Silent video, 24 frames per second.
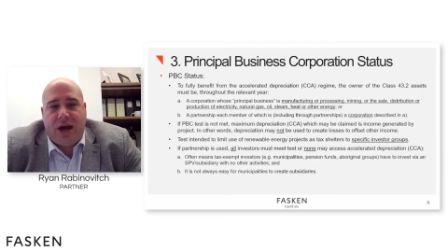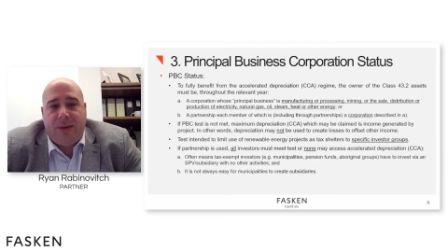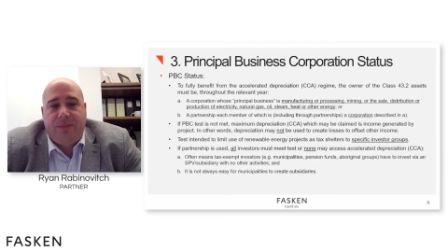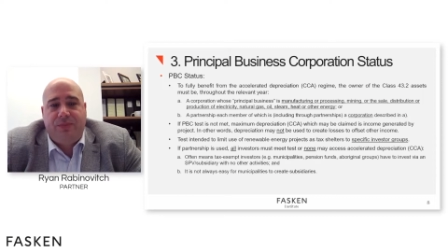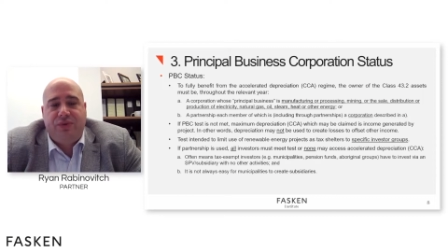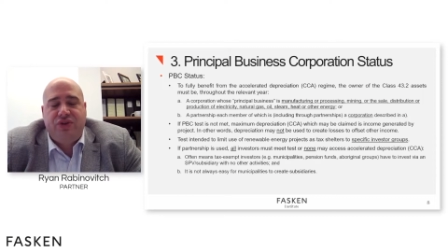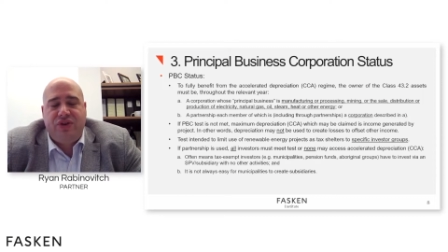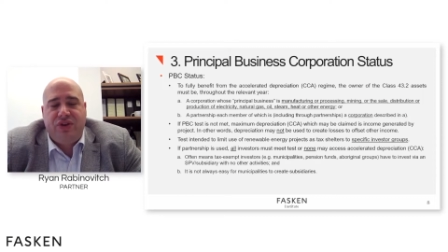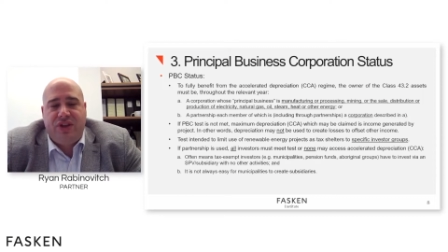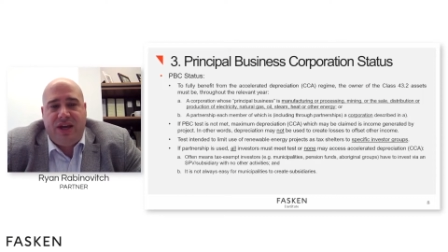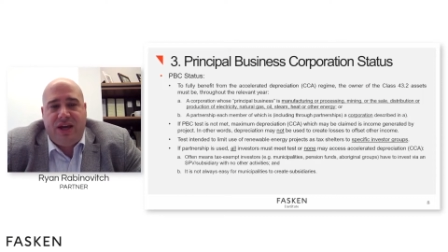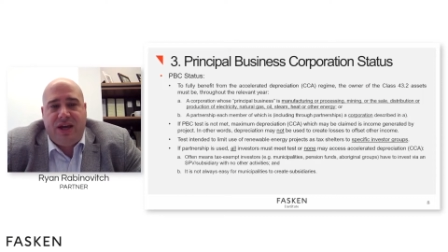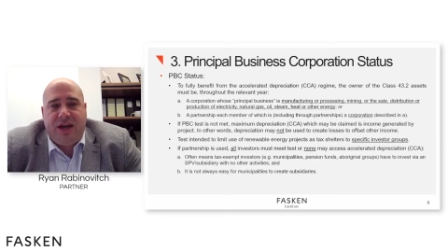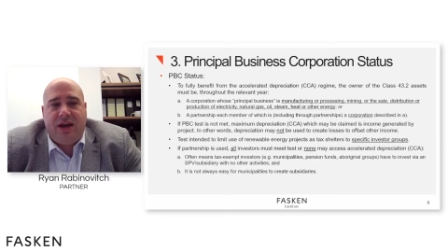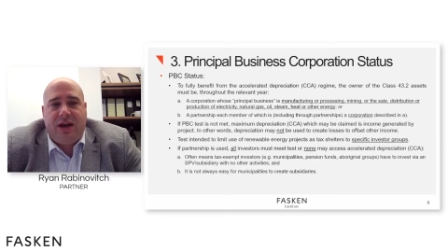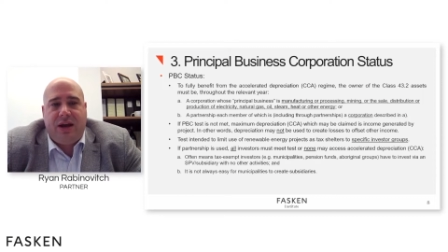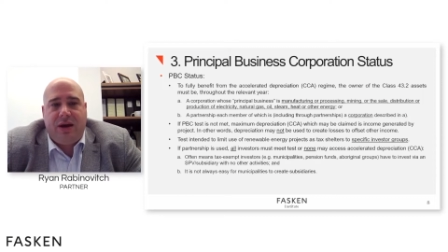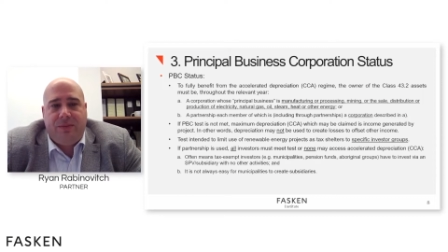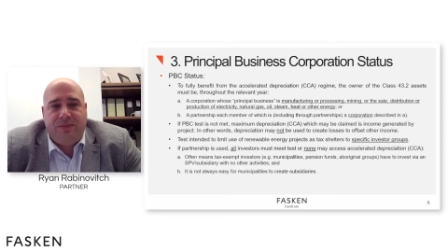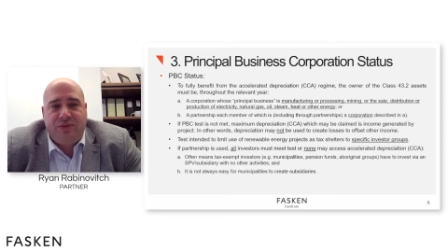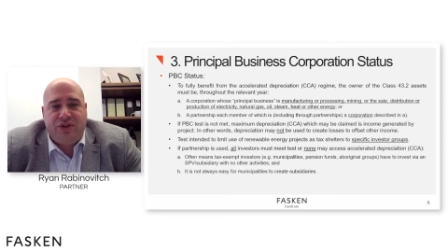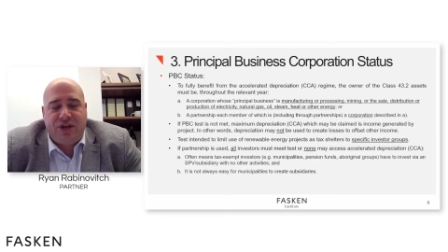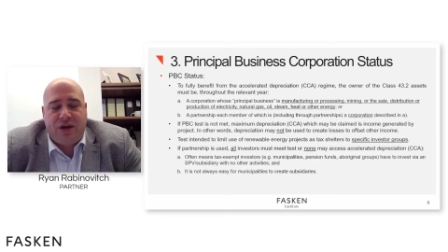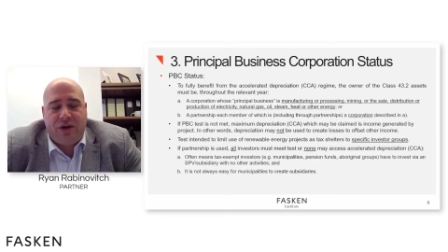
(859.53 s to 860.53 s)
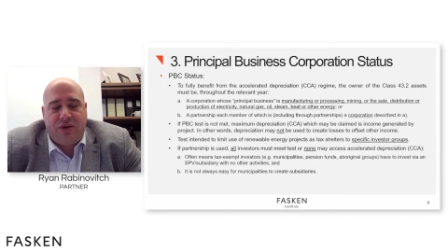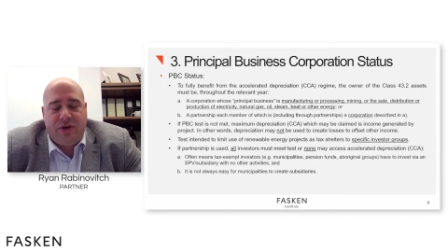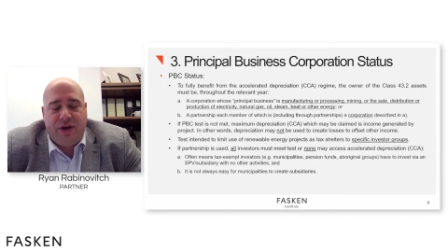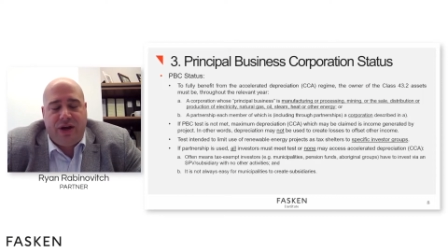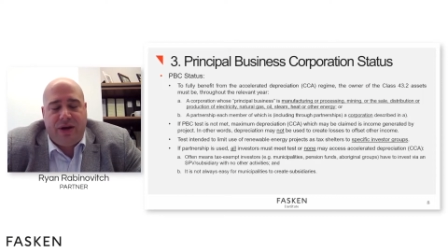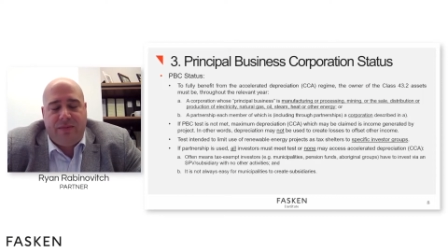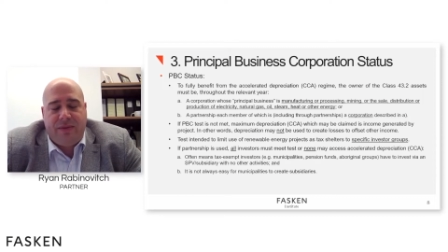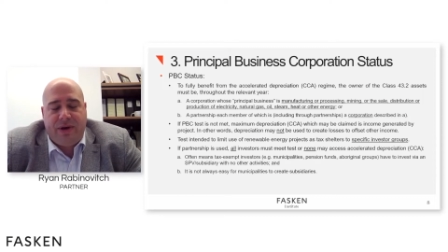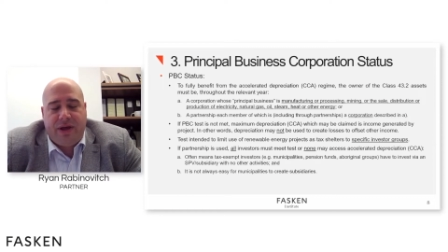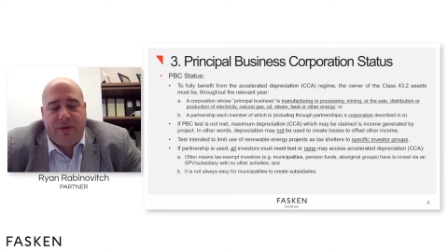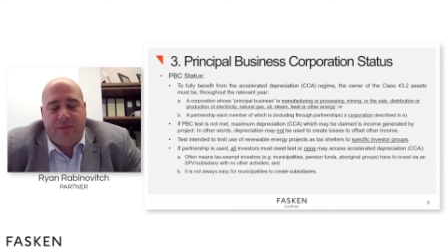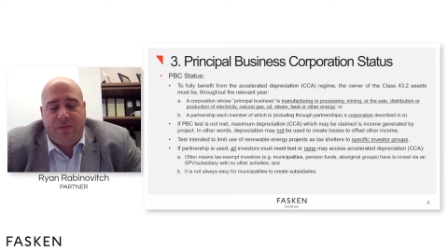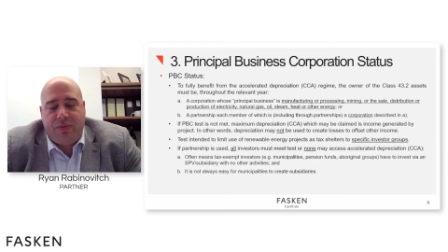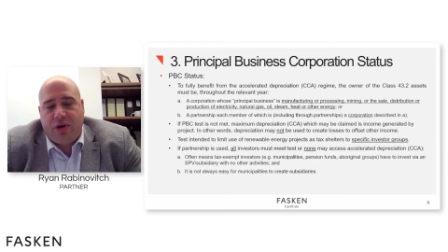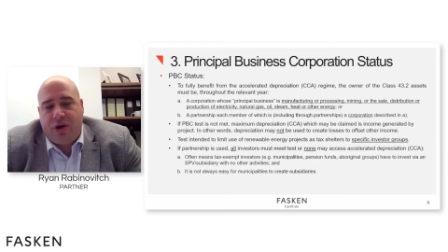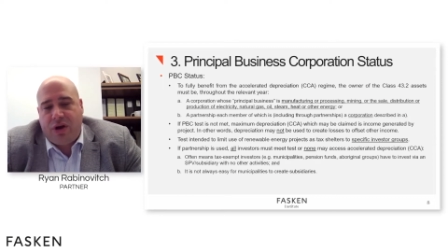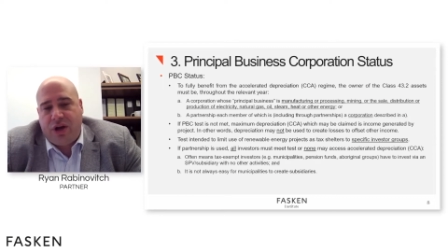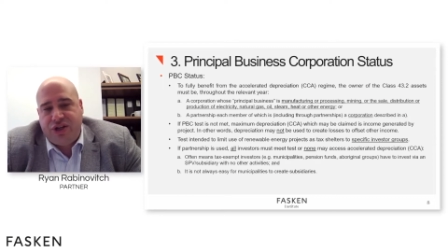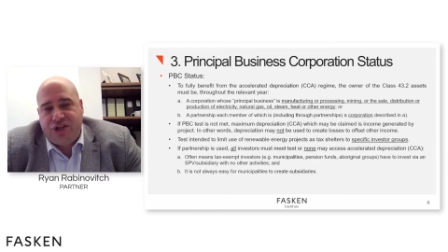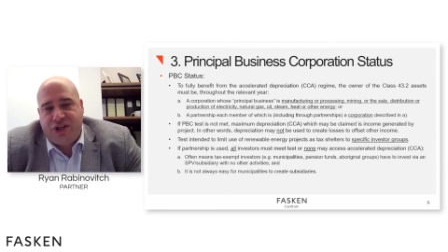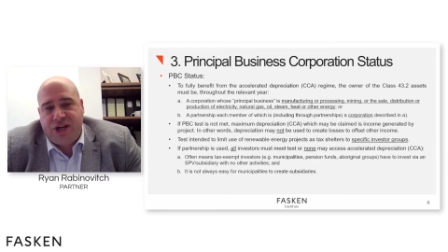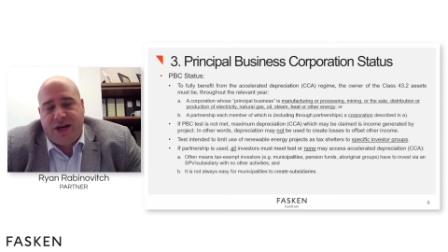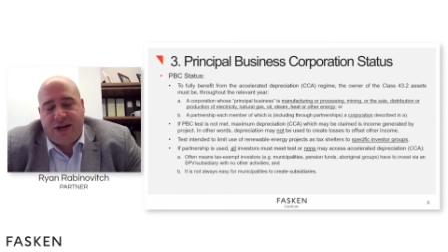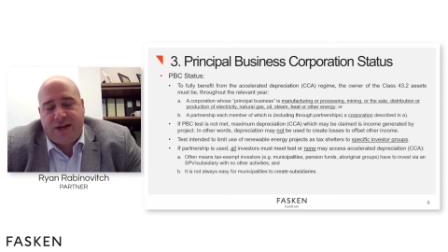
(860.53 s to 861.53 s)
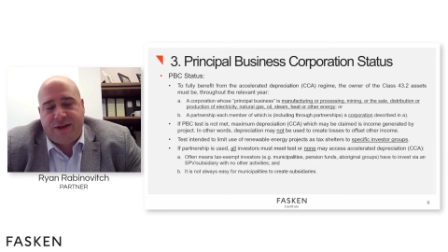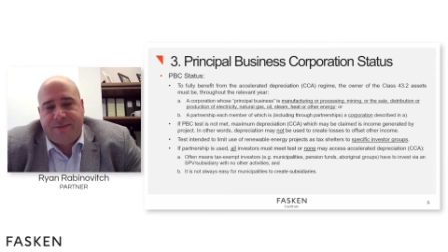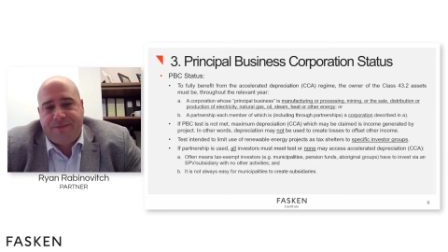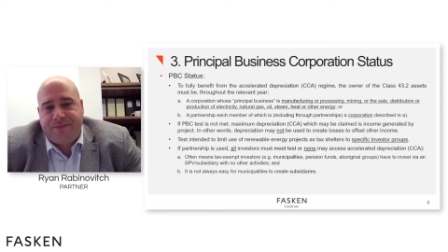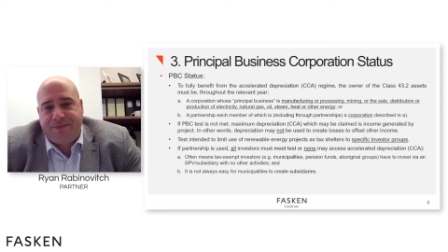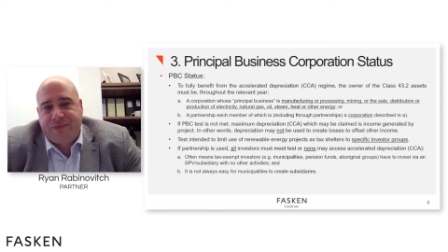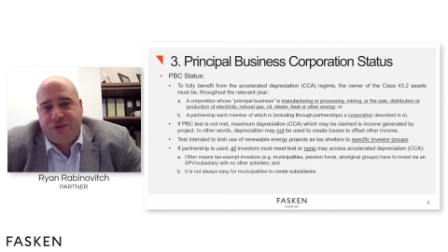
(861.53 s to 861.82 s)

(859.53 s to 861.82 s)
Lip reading: up to the income generated by the project.